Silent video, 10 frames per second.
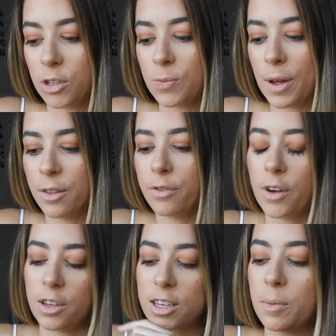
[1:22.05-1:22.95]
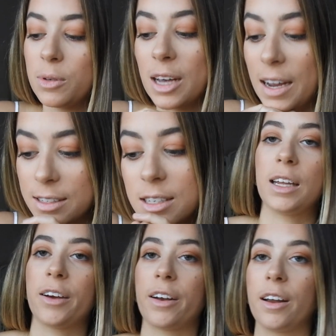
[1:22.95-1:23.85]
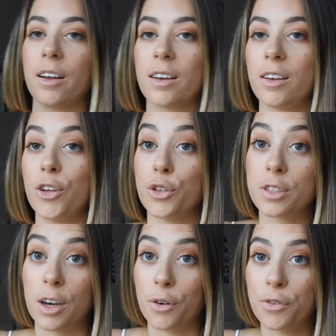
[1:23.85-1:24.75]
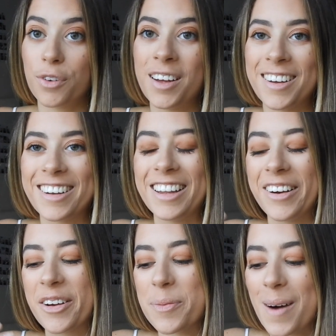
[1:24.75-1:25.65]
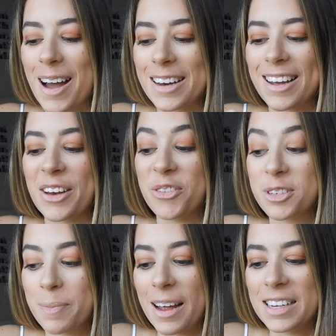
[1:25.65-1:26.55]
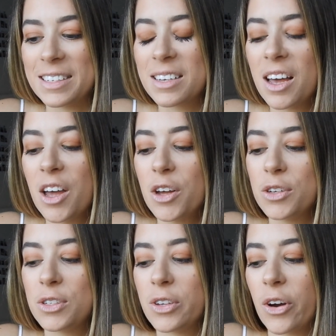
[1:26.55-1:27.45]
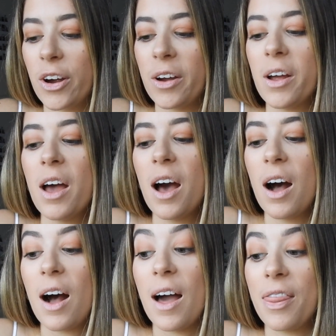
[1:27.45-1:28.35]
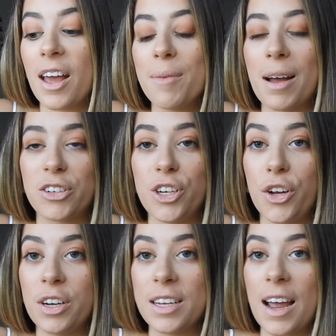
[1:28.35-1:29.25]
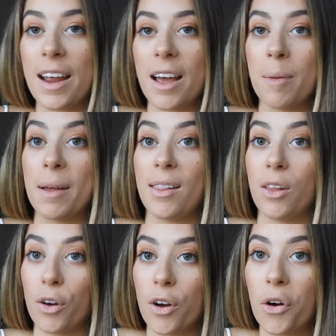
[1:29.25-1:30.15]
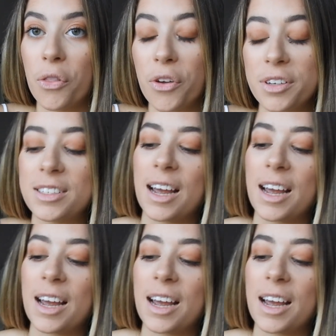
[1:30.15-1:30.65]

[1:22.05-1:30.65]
You spend the first couple of days clearing yourself, clearing your mind and your space. So I think I'm actually going to take a bit longer on those